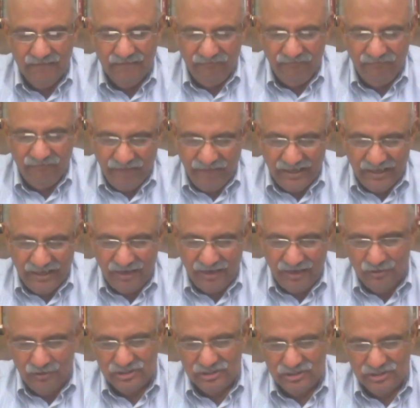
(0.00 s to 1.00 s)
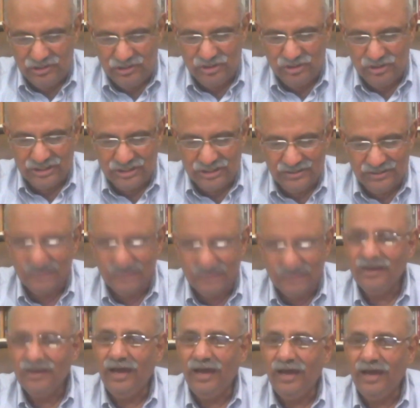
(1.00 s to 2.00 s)
federal constitution
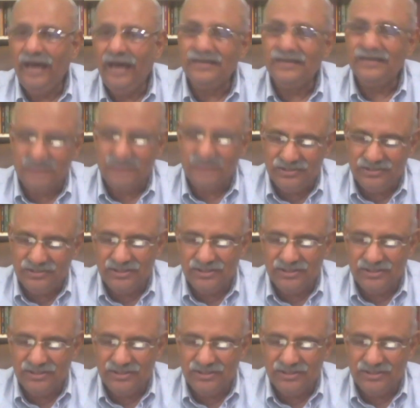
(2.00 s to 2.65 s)
as rigid.